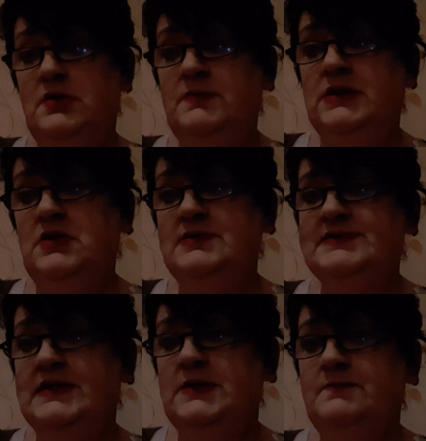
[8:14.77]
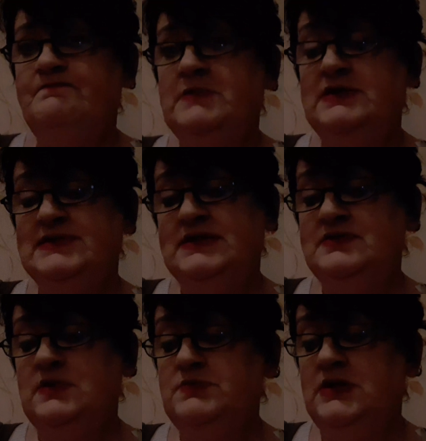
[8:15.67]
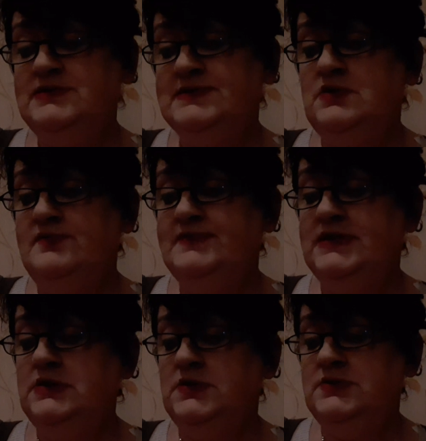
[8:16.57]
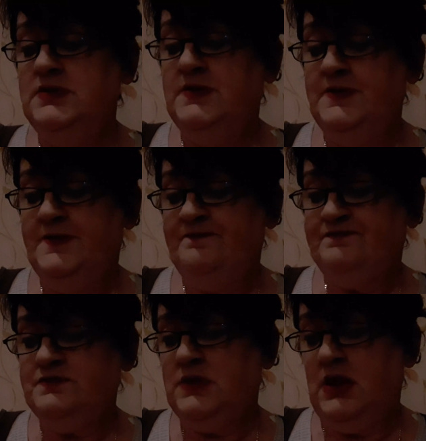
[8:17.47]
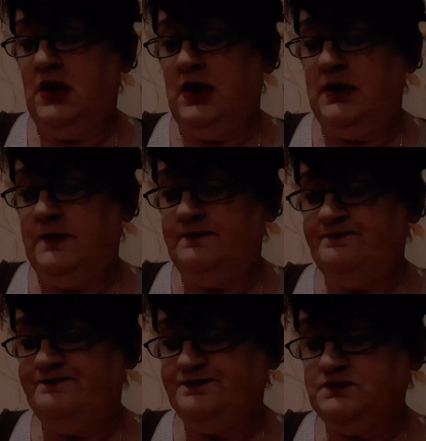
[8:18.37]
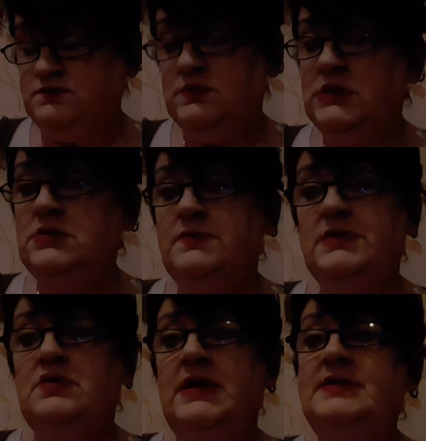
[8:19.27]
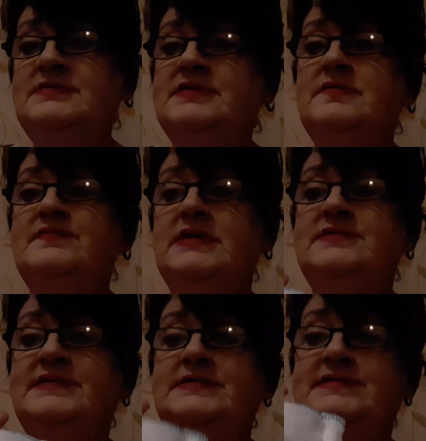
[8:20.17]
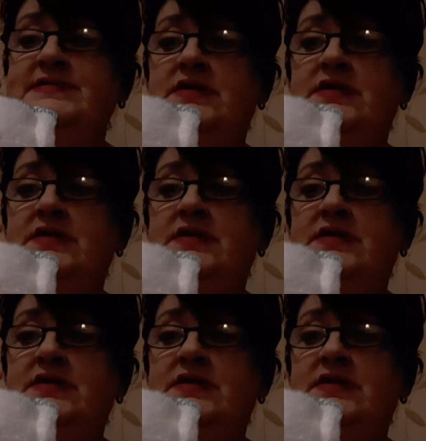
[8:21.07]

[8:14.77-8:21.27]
because I've seen some nice stuff there. To be grand if they did,